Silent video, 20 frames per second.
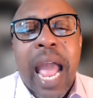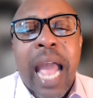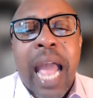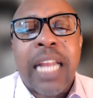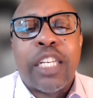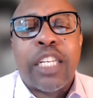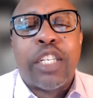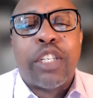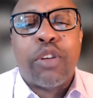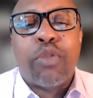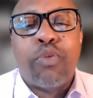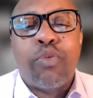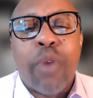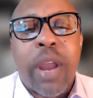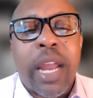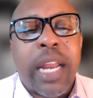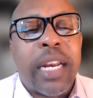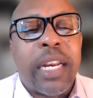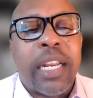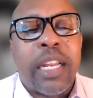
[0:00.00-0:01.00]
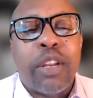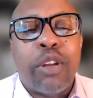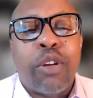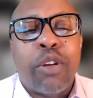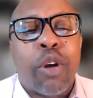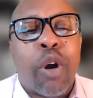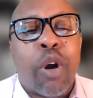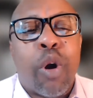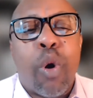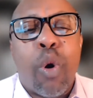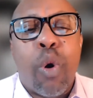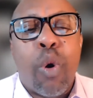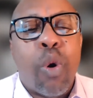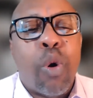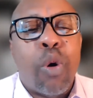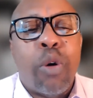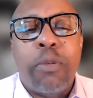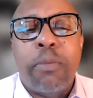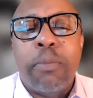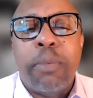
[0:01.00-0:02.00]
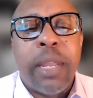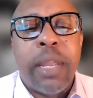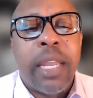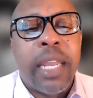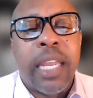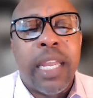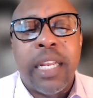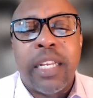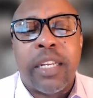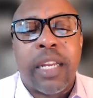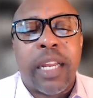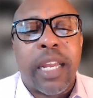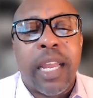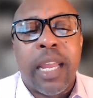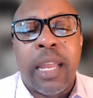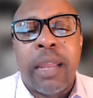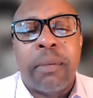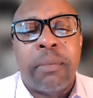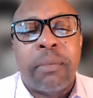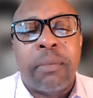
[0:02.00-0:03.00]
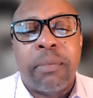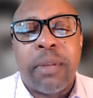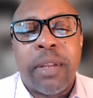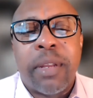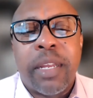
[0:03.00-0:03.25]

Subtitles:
and surrender your whole being to Him